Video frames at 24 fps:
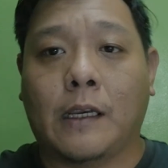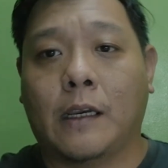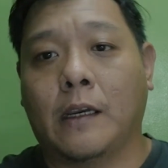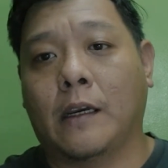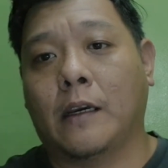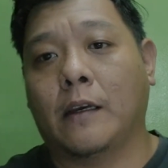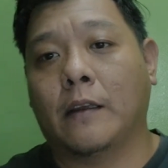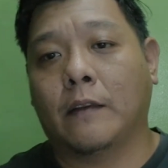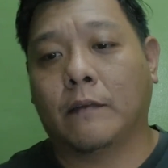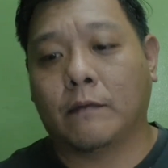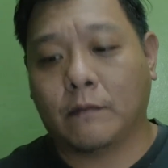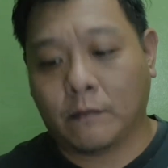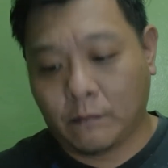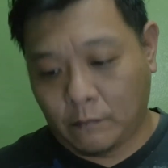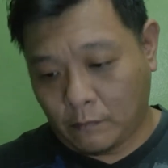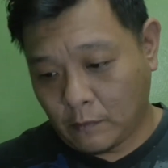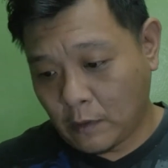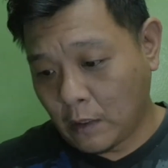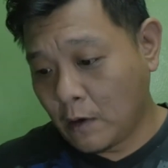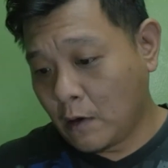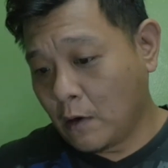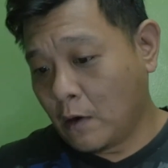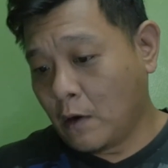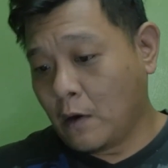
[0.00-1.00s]
and
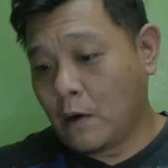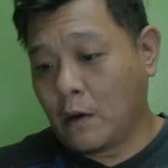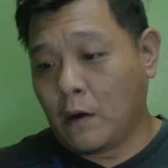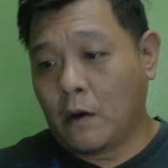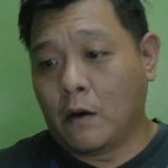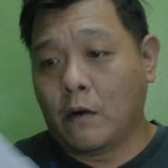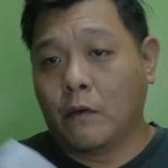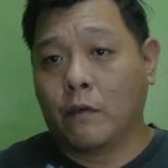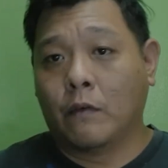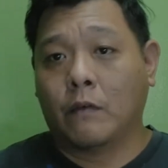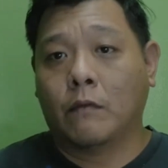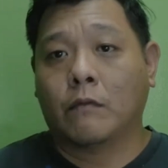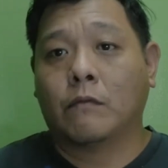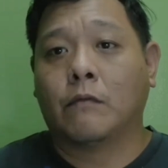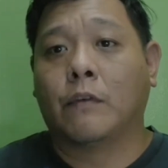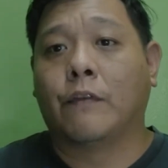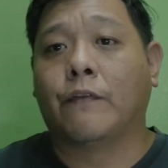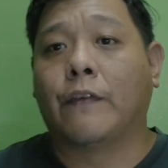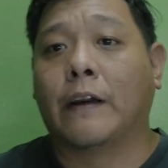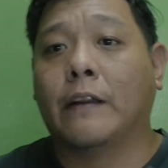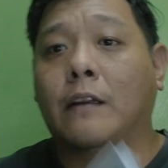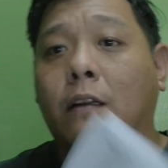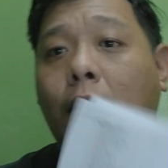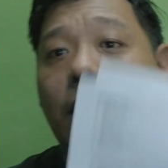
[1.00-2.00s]
we
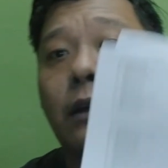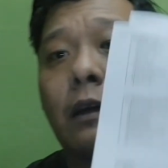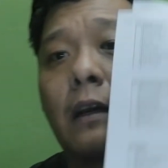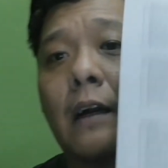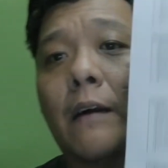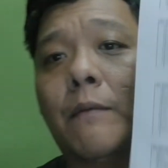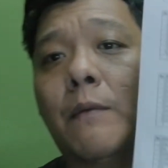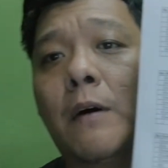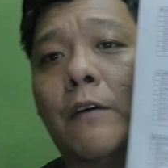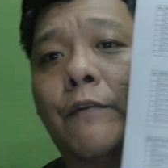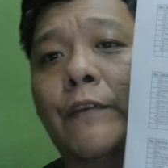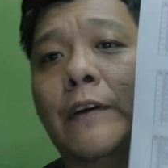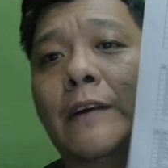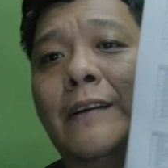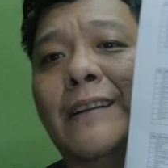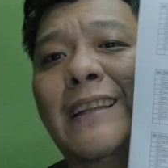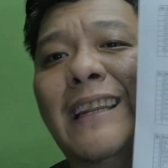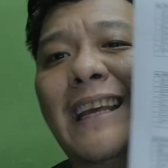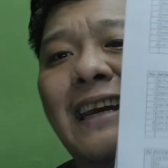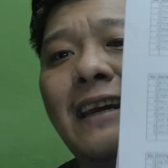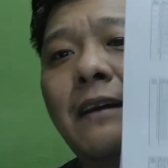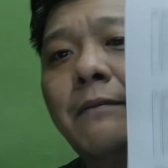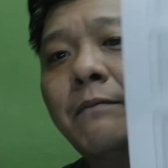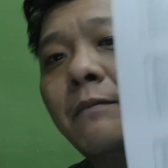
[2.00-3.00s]
finally come up with a
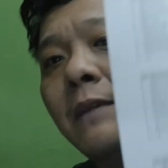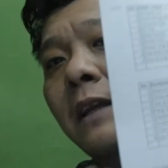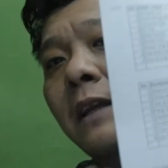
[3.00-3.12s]
name